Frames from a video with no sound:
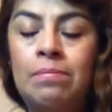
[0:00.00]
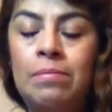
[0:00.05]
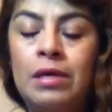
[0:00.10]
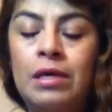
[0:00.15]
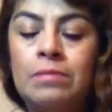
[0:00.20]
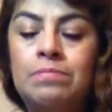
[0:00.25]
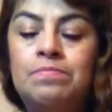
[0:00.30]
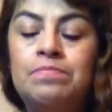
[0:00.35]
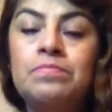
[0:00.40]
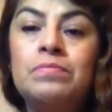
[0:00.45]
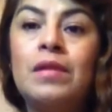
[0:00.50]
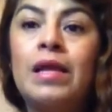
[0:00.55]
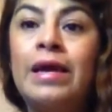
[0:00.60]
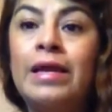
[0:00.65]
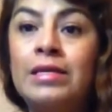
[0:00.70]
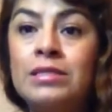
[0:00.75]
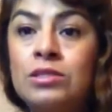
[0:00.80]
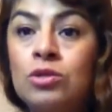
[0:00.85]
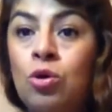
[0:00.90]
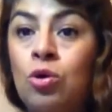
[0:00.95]
me,
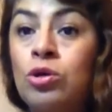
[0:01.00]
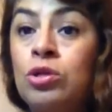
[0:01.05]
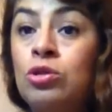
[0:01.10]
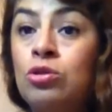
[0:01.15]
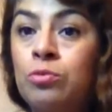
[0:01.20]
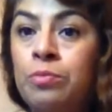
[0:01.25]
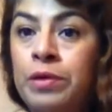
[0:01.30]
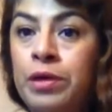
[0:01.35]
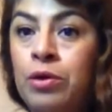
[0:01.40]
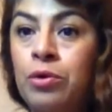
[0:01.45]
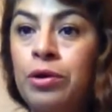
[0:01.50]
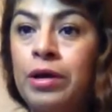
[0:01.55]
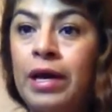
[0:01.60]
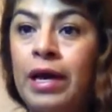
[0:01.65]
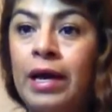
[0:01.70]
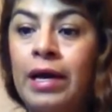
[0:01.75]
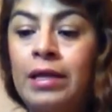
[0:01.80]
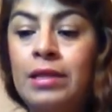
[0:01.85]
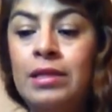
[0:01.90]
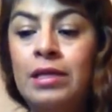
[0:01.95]
it is going to be
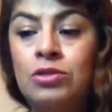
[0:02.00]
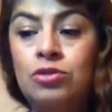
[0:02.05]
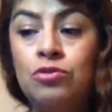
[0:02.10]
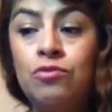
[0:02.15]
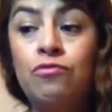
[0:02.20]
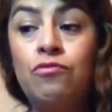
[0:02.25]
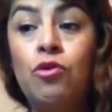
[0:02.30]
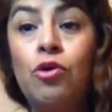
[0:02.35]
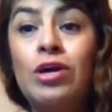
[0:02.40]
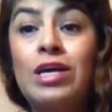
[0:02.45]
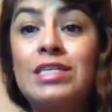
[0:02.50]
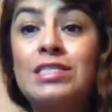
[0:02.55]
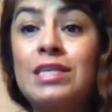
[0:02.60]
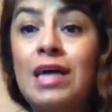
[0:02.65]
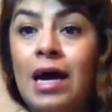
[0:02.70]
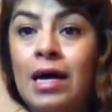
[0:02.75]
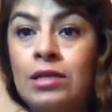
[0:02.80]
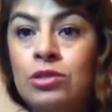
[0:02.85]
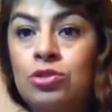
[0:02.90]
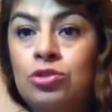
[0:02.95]
okay if you
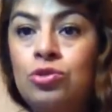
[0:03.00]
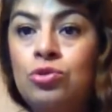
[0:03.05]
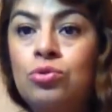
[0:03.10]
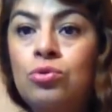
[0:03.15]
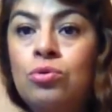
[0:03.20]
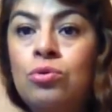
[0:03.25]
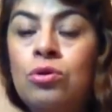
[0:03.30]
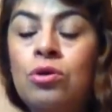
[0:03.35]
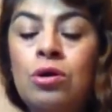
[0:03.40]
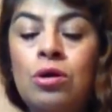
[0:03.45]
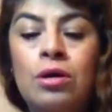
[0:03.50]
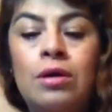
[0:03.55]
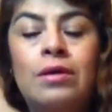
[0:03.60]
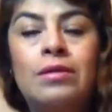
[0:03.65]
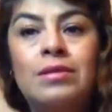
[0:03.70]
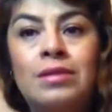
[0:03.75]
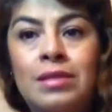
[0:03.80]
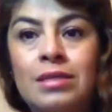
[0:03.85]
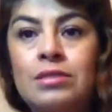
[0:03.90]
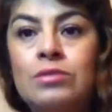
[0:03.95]
focus on you
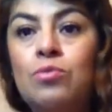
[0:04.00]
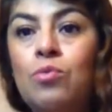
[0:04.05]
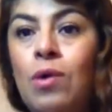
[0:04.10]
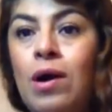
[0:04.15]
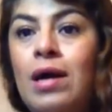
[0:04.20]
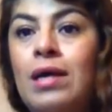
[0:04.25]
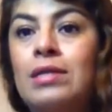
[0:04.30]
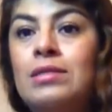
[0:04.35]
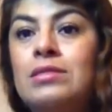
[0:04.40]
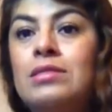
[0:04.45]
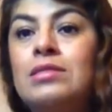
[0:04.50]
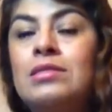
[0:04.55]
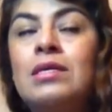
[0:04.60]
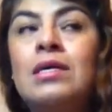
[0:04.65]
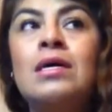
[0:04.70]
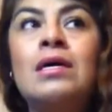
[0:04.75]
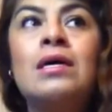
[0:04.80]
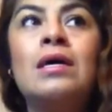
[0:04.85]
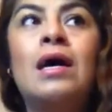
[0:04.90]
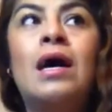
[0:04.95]
this
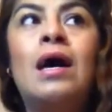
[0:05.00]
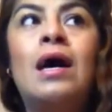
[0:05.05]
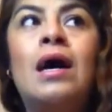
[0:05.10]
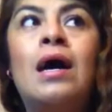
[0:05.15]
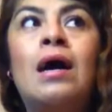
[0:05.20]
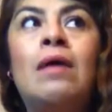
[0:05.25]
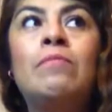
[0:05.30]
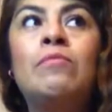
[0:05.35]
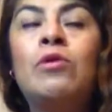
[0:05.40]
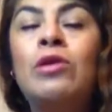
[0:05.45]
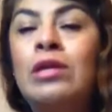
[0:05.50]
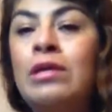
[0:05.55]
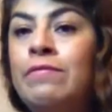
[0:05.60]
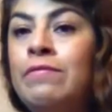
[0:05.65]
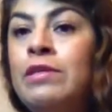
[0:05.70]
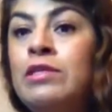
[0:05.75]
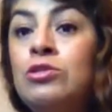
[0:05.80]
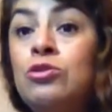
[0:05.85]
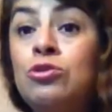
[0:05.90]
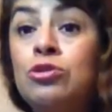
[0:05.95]
once.
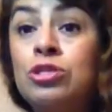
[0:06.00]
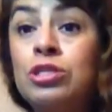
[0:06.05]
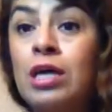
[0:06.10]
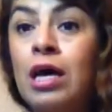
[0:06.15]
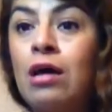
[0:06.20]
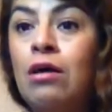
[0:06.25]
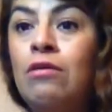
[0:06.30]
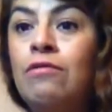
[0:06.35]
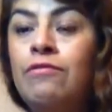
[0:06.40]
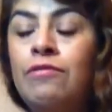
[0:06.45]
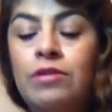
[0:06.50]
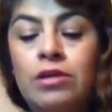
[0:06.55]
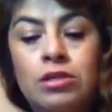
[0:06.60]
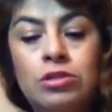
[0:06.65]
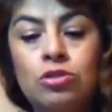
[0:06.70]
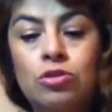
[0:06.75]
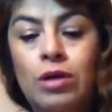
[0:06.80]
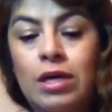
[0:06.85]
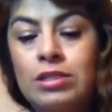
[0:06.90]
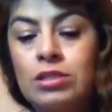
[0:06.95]
Believe in yourself,
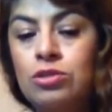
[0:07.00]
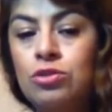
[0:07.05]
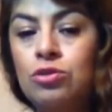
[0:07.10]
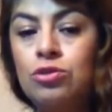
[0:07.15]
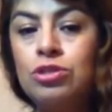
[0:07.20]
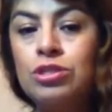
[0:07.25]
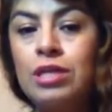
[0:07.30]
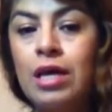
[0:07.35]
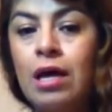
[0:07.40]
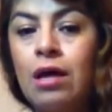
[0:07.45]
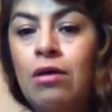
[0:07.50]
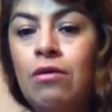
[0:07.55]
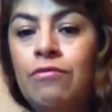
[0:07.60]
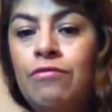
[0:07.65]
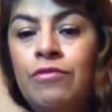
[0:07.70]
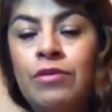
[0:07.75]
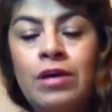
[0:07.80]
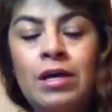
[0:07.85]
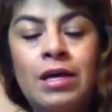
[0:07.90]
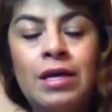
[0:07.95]
trust
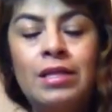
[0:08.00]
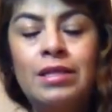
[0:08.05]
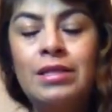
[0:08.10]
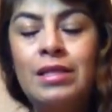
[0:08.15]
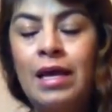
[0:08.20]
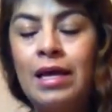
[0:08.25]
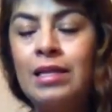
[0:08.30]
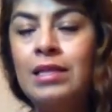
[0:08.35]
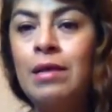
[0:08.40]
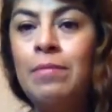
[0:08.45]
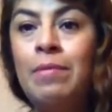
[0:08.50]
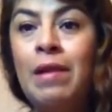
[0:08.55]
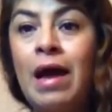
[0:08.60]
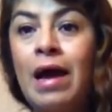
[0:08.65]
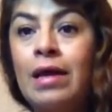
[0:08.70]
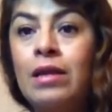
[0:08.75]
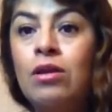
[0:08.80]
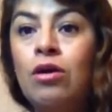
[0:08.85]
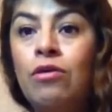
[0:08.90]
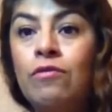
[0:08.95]
yourself, take the
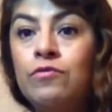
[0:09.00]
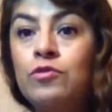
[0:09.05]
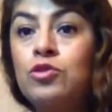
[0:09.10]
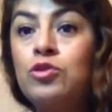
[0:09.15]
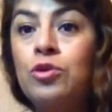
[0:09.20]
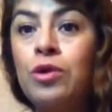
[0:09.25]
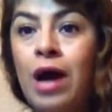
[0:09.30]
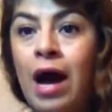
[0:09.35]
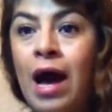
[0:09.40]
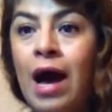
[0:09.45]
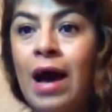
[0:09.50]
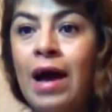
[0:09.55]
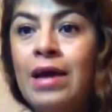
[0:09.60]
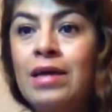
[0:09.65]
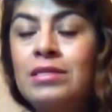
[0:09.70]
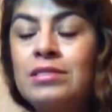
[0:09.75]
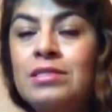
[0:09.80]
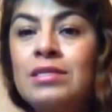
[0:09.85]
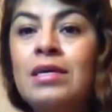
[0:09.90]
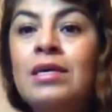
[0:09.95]
blind off your
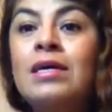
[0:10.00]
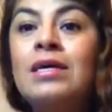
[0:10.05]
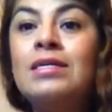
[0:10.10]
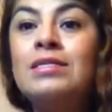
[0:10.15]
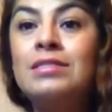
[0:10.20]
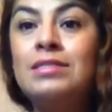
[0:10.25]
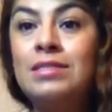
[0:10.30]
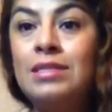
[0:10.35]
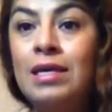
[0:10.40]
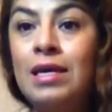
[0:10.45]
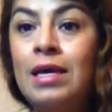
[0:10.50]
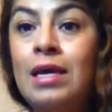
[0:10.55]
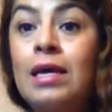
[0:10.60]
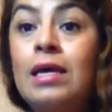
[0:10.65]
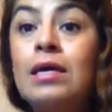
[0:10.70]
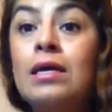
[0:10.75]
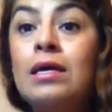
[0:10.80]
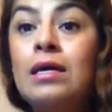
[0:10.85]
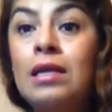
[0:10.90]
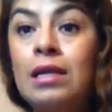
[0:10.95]
eyes,
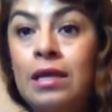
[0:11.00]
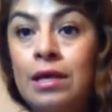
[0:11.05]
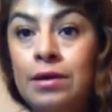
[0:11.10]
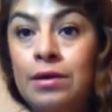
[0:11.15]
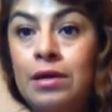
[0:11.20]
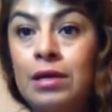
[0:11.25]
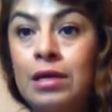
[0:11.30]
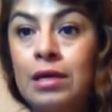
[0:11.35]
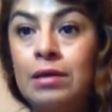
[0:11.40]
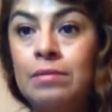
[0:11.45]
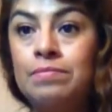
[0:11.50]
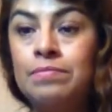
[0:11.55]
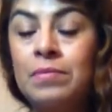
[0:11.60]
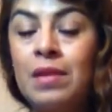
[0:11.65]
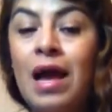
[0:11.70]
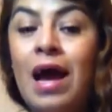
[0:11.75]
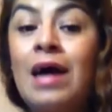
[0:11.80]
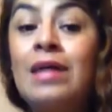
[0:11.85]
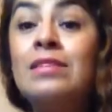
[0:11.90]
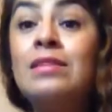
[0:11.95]
see clearly,
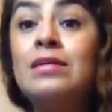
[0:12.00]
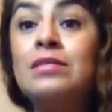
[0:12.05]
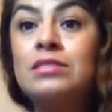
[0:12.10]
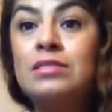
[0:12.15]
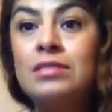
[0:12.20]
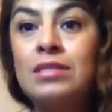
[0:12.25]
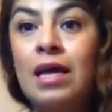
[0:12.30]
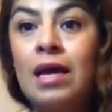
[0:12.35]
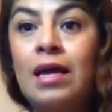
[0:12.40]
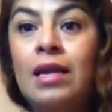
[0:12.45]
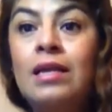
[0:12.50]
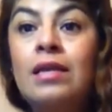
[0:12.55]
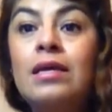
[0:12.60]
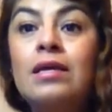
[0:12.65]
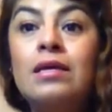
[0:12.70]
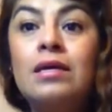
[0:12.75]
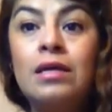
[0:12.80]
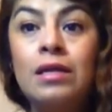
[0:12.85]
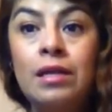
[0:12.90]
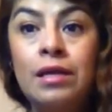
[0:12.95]

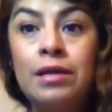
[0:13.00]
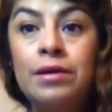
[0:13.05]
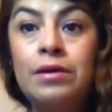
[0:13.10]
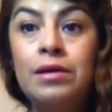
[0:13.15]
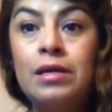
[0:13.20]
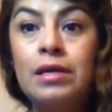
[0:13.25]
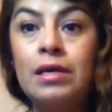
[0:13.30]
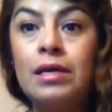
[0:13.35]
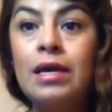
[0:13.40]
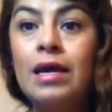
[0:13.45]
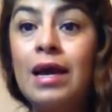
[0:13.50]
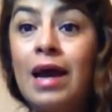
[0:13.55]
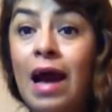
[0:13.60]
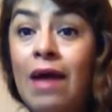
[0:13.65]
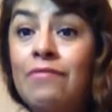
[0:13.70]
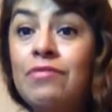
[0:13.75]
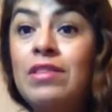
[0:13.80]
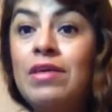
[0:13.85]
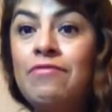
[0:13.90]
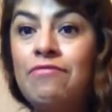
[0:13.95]
understand clearly,
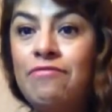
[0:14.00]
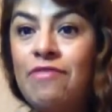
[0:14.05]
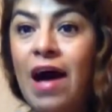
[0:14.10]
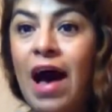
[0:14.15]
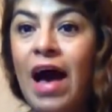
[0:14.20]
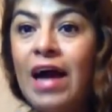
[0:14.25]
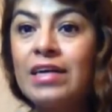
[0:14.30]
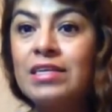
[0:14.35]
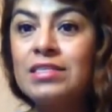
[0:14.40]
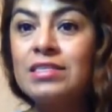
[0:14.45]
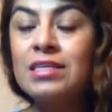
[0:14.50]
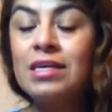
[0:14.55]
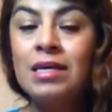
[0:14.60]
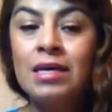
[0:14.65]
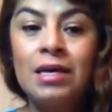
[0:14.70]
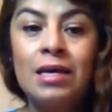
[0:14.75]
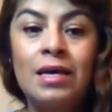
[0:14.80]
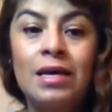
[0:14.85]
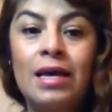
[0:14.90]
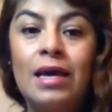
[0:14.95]
have the facts,
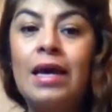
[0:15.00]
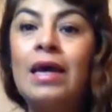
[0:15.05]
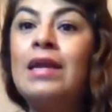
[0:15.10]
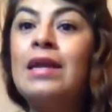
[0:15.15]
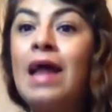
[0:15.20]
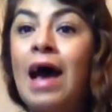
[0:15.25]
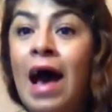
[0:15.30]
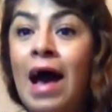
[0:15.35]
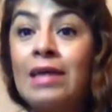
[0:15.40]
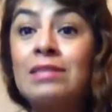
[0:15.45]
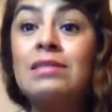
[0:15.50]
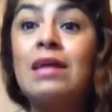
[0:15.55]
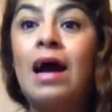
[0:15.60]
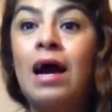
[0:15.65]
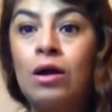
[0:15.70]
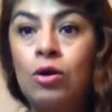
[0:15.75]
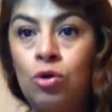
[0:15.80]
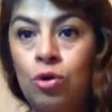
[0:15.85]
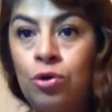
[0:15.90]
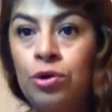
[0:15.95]
and act
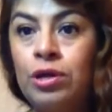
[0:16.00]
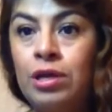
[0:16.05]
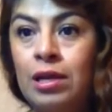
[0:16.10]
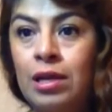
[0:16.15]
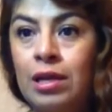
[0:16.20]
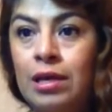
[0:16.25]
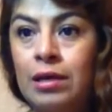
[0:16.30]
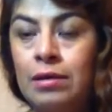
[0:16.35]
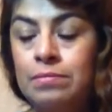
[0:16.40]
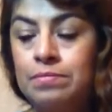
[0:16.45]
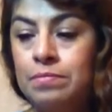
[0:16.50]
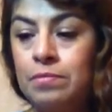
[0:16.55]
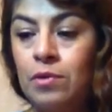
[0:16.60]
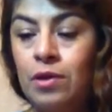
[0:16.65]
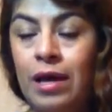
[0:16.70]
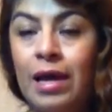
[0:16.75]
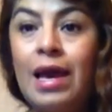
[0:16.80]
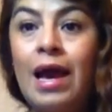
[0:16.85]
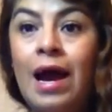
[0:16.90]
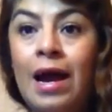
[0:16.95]
accordingly.
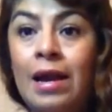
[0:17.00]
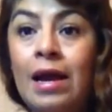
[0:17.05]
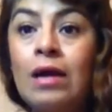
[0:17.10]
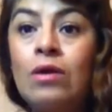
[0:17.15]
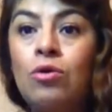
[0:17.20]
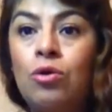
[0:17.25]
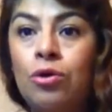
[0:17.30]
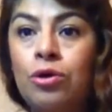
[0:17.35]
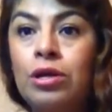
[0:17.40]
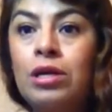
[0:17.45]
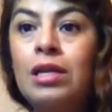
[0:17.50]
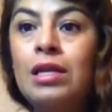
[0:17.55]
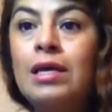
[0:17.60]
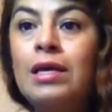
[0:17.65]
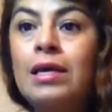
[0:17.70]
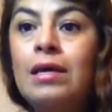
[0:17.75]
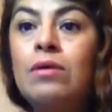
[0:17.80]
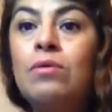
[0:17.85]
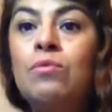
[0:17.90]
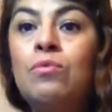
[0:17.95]
Okay, act
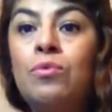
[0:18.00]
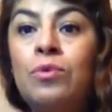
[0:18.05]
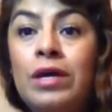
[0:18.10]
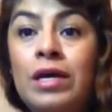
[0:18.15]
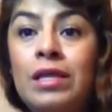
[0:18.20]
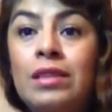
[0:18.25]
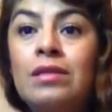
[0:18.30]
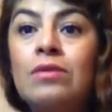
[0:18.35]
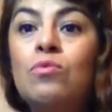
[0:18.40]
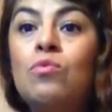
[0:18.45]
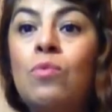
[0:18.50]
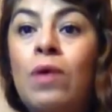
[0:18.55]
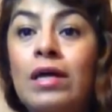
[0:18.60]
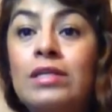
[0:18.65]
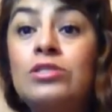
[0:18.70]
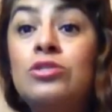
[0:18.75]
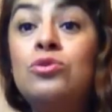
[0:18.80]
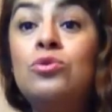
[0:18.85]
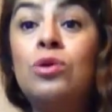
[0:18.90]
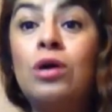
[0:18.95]
accordingly with
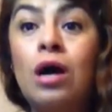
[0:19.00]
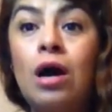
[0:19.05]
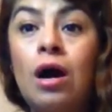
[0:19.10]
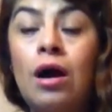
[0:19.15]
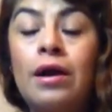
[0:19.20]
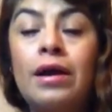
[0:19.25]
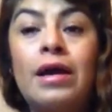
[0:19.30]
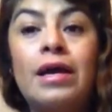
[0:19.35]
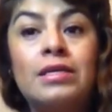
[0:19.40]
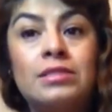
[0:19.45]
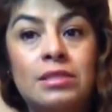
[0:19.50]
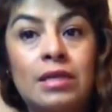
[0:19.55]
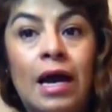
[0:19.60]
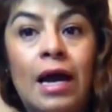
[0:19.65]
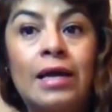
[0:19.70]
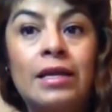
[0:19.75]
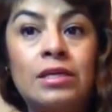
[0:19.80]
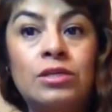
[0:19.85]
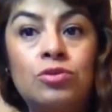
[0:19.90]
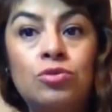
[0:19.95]
what your heart is
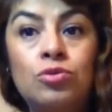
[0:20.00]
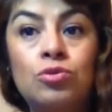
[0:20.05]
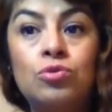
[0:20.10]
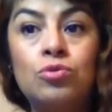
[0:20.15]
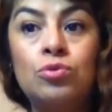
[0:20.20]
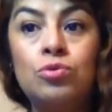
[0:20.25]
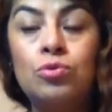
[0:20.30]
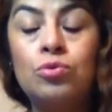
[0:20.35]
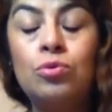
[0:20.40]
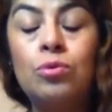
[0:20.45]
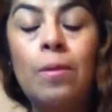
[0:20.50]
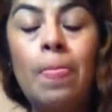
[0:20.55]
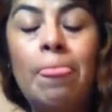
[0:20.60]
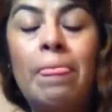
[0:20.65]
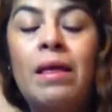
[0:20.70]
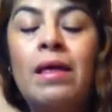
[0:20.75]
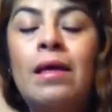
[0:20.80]
guiding you to do.